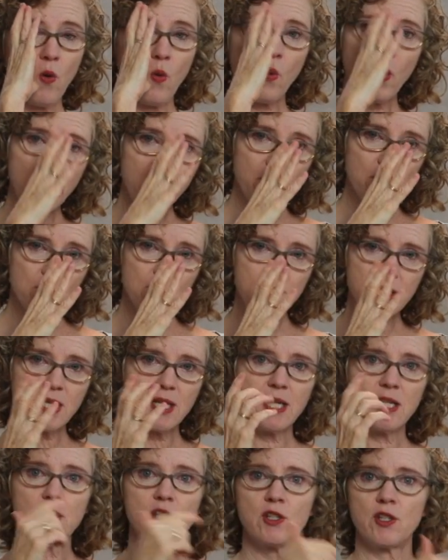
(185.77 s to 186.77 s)
what you
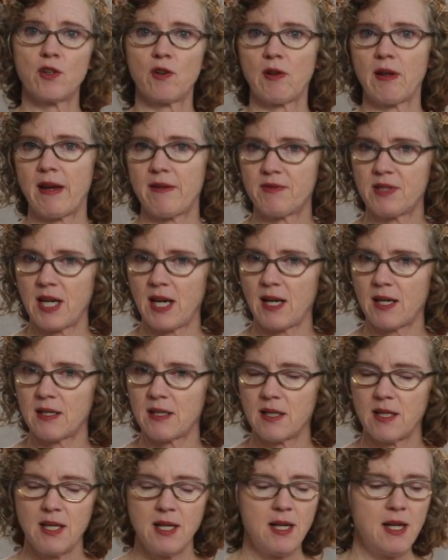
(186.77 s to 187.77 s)
see to your left
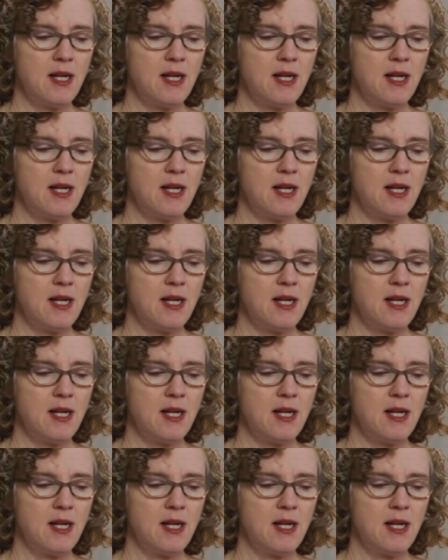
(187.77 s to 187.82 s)
hand.